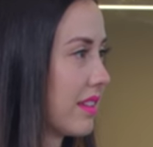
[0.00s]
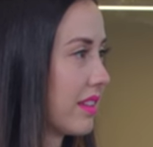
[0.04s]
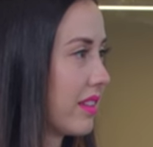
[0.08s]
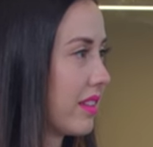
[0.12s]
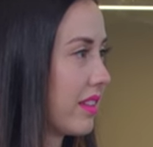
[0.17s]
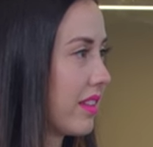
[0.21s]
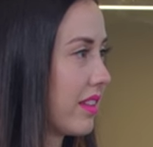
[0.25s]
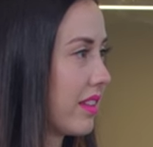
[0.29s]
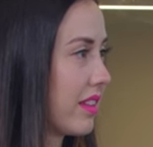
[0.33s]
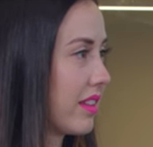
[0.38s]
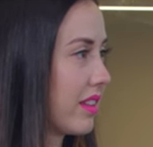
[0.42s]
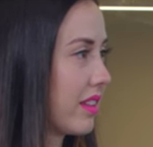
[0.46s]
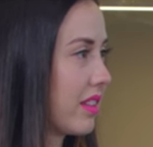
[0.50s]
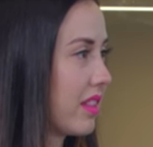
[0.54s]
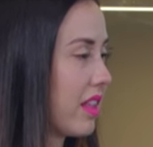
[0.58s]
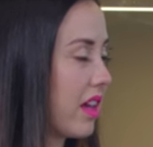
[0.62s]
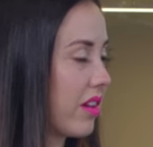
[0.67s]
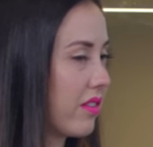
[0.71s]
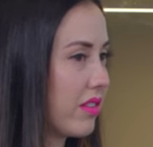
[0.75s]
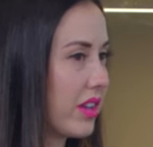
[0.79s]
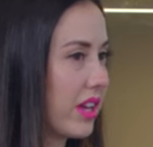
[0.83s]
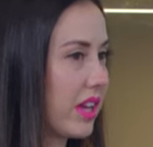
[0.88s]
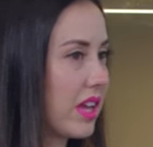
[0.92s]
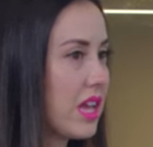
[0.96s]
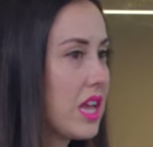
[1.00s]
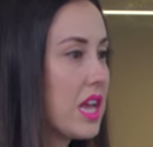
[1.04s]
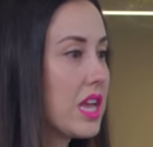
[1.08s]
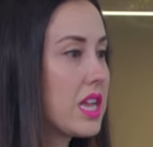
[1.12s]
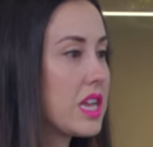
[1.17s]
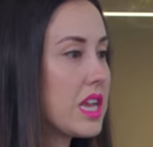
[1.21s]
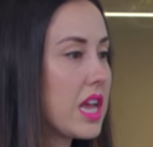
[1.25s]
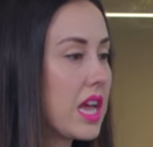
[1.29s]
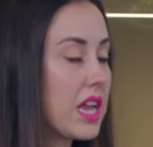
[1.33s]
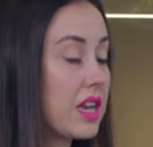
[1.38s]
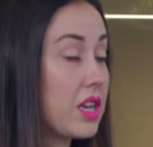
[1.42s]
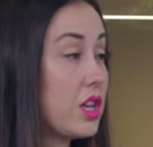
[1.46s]
But. Love it.
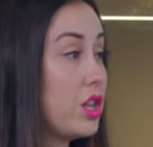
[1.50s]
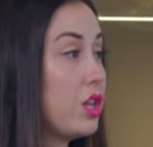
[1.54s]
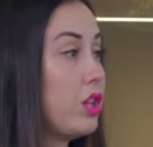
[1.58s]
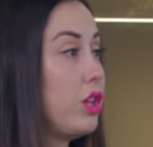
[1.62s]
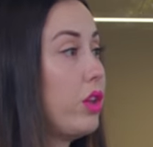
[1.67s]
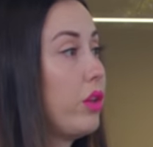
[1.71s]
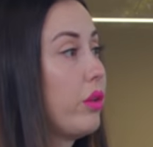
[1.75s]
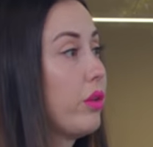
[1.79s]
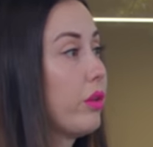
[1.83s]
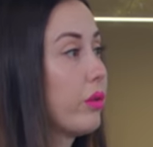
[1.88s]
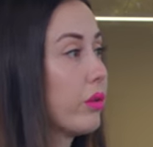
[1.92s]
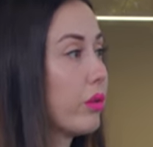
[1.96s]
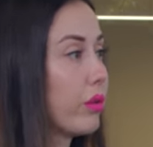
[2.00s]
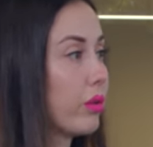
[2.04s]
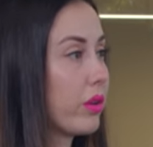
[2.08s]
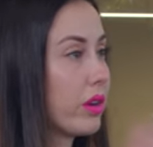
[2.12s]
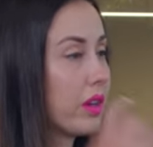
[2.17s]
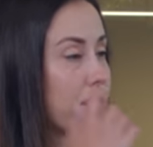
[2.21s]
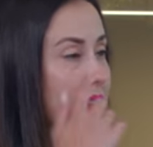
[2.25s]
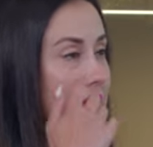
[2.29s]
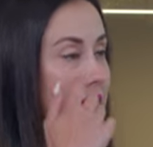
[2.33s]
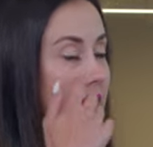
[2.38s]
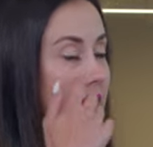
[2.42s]
And you,